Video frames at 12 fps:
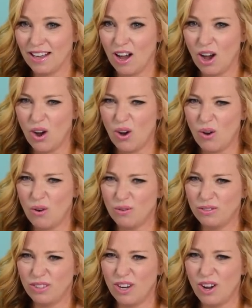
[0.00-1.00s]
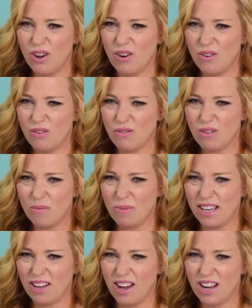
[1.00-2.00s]
Oh, no. Oh,
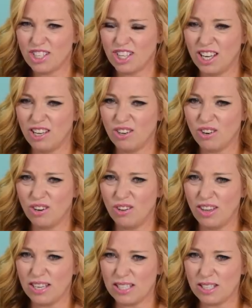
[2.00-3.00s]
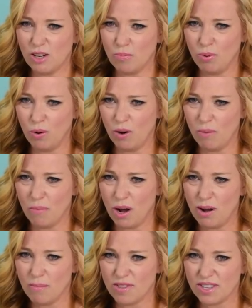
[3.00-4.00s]
my gosh, Gate Girl, that your poor
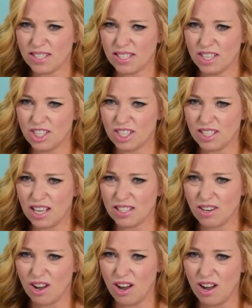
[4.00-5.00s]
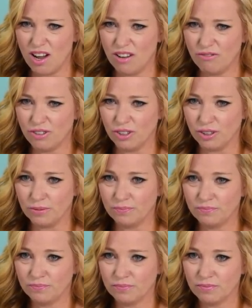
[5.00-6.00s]
mom with the stitches. That's
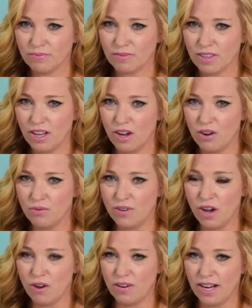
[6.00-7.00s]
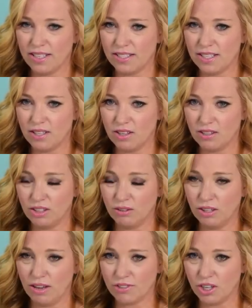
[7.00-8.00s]
awful. Oh, no, Nancy,
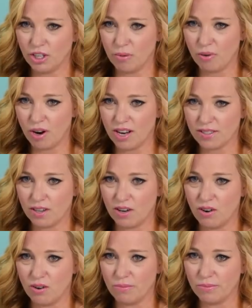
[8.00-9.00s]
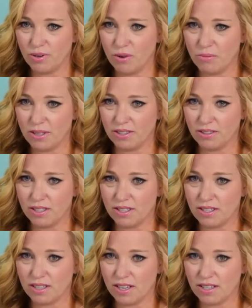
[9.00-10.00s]
you left all your bras at home. Oh, my
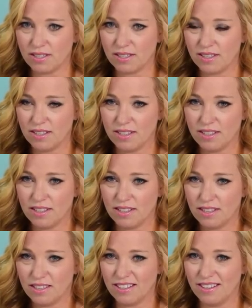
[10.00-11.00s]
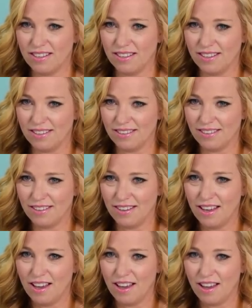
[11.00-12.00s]
goodness sakes. Huh.
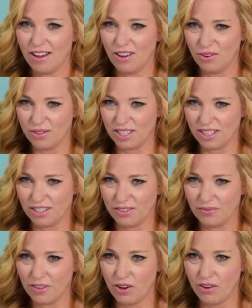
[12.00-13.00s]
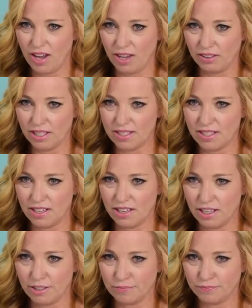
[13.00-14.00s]
Oh, dear. Okay, let's see
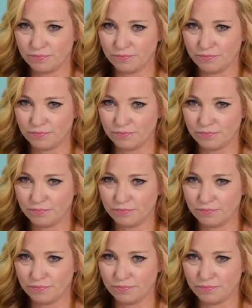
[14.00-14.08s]
here.